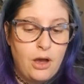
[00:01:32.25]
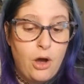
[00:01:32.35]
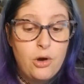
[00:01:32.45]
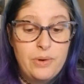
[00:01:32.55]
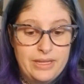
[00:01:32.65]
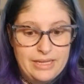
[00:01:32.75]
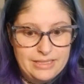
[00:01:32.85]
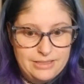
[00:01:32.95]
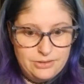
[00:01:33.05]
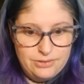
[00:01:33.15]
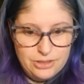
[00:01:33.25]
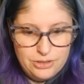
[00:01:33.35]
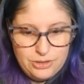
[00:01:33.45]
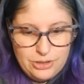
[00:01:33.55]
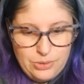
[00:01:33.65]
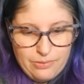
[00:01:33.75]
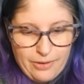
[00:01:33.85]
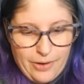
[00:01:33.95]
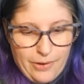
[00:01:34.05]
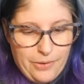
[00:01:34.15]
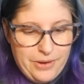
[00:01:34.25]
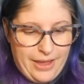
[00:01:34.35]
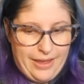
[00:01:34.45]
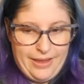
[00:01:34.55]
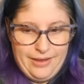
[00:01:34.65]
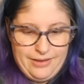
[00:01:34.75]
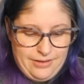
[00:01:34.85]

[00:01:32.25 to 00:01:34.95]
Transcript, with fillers: Oh, wait, that's, there's two, okay.